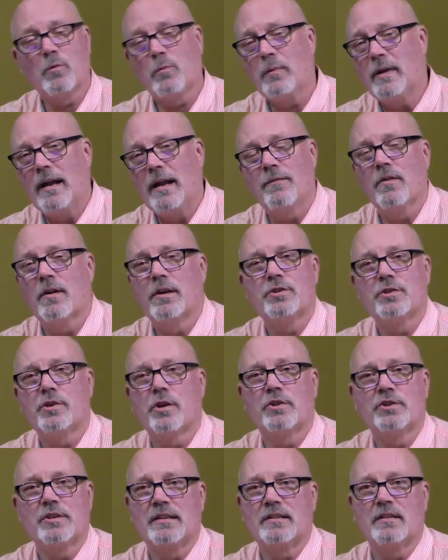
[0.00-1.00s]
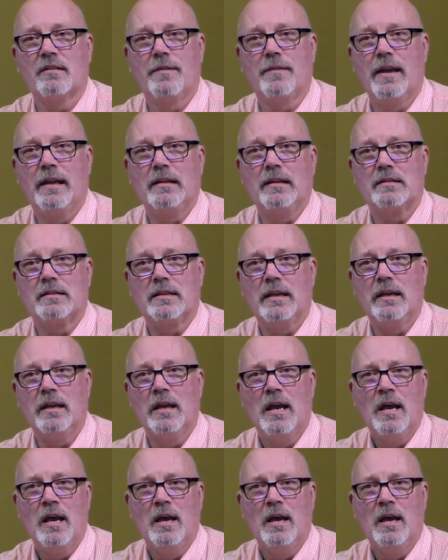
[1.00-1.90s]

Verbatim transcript: and whenever a church has a vacancy,